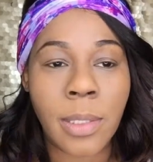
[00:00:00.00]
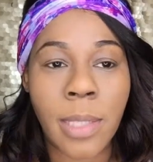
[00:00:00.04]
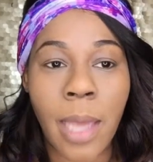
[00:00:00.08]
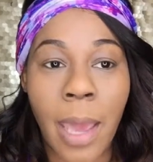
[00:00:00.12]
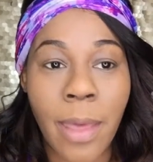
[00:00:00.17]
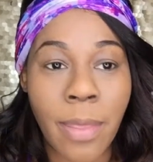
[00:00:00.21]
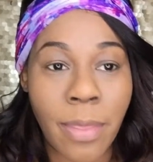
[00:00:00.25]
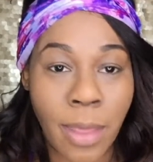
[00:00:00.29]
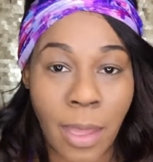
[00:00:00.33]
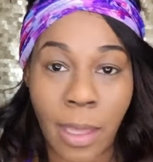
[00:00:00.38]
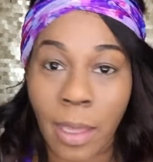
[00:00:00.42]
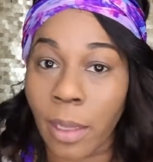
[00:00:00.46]

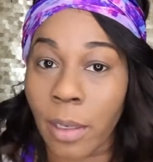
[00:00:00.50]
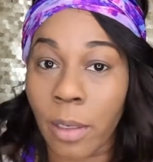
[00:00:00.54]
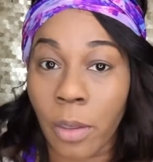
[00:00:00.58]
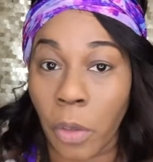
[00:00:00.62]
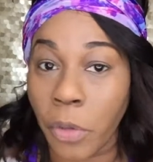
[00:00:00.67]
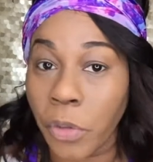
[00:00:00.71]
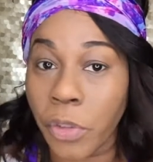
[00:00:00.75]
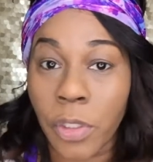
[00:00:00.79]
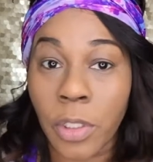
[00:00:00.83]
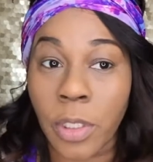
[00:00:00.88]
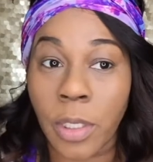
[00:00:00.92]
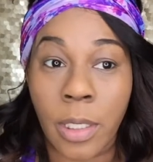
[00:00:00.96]
I think it
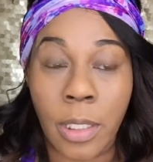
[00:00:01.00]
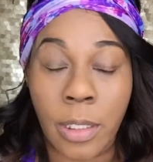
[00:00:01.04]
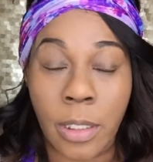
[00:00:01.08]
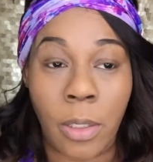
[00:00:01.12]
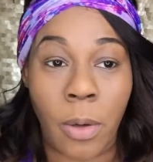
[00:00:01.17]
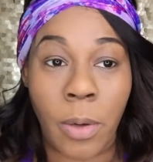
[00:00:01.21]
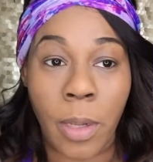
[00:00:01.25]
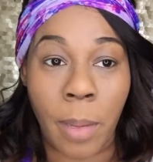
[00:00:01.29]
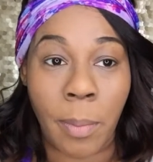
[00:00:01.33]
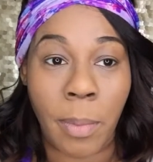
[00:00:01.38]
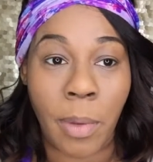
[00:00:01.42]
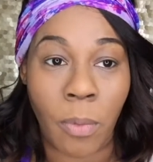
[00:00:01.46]
looks good,
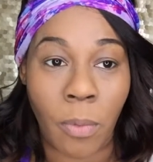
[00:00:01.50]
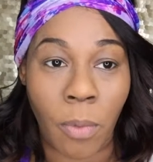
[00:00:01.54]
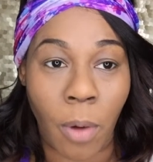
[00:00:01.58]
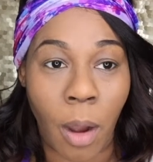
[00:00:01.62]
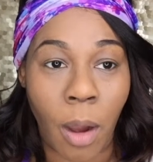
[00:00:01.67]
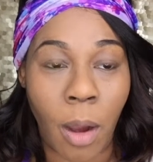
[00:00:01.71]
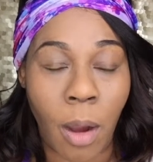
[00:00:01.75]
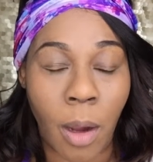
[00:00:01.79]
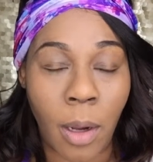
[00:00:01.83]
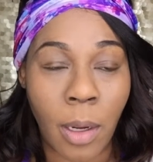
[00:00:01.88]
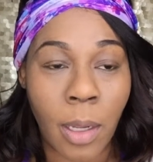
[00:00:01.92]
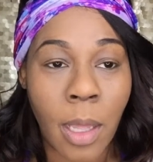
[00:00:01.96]
don't get me
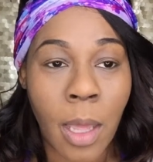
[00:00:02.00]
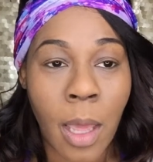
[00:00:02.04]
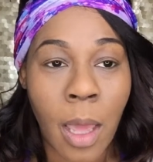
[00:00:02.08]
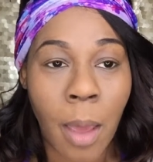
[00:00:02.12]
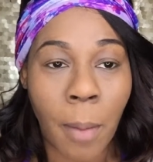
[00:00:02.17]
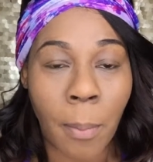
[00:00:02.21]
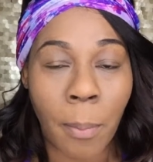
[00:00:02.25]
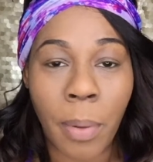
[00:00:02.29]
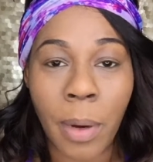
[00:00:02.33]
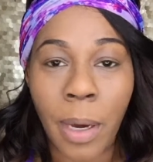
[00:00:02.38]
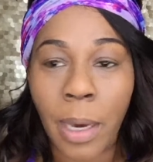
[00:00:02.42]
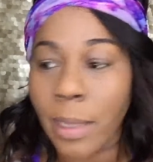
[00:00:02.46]
wrong,
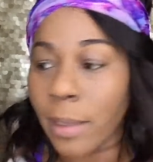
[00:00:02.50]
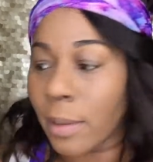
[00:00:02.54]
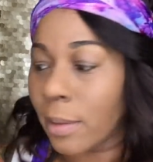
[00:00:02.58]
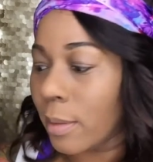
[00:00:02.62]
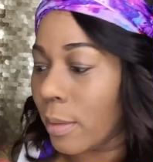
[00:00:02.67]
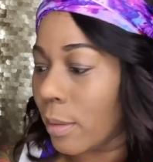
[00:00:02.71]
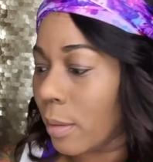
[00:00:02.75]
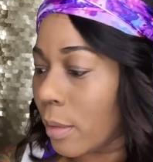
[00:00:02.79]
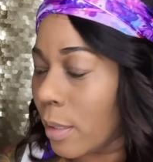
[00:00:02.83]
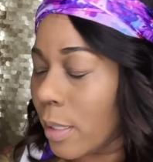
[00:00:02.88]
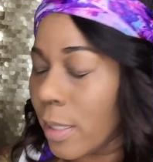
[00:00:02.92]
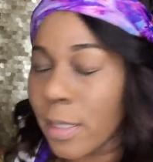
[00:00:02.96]
but
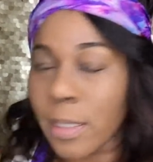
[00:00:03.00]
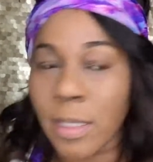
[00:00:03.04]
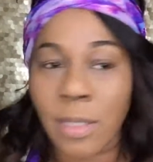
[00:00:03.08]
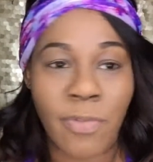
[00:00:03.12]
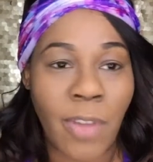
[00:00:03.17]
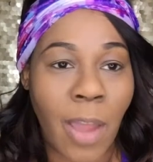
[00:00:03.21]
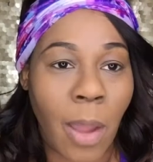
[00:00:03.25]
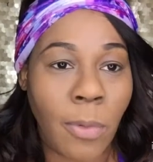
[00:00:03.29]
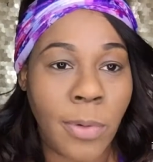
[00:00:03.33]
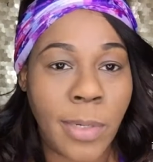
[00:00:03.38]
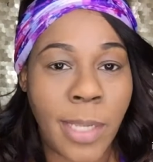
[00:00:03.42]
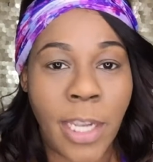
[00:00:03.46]
this
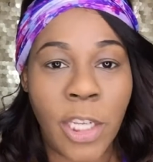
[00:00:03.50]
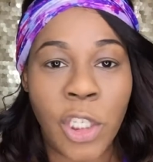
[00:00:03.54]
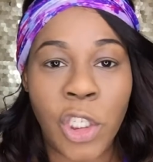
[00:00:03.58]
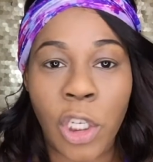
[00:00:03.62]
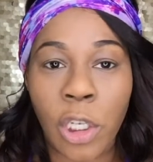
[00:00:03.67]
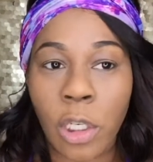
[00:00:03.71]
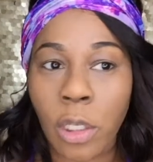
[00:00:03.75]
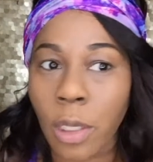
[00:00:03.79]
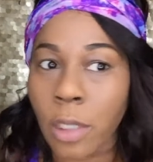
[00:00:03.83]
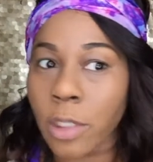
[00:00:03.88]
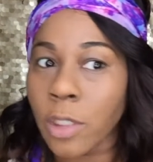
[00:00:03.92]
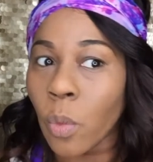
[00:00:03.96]

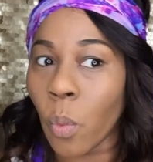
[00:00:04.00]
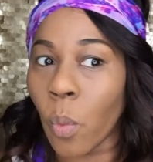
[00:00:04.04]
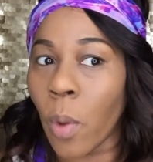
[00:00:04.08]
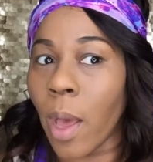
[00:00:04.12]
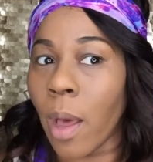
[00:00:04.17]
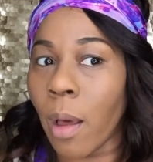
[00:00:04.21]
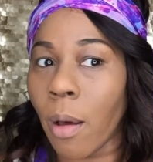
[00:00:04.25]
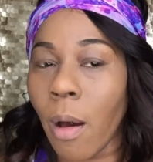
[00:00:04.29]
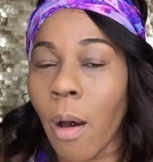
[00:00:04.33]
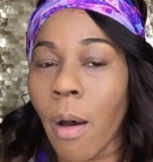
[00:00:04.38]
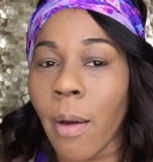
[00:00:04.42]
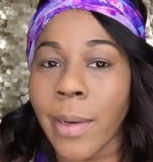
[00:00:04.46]
foundation looks
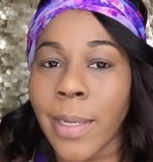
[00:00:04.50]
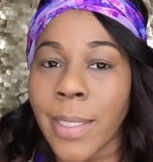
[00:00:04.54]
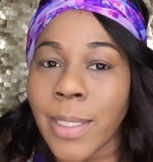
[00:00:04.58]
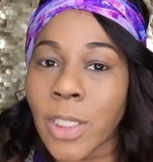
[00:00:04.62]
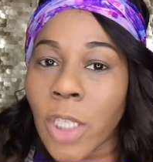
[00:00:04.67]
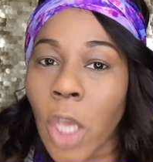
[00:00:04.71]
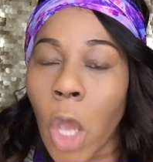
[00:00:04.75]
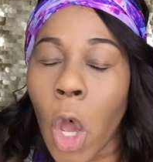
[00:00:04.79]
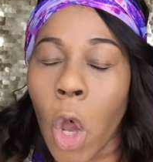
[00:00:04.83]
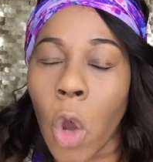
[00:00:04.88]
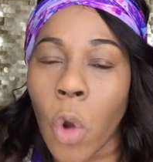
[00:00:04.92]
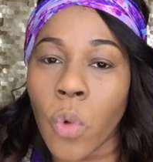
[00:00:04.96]
well on
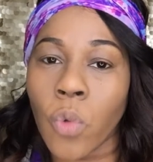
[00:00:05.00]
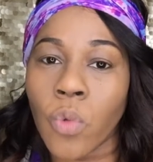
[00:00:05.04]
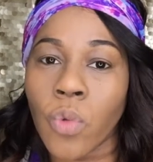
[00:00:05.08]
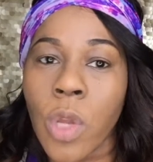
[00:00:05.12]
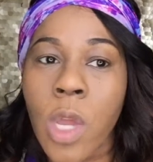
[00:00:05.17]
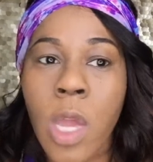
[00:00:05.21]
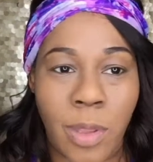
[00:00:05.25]
its own.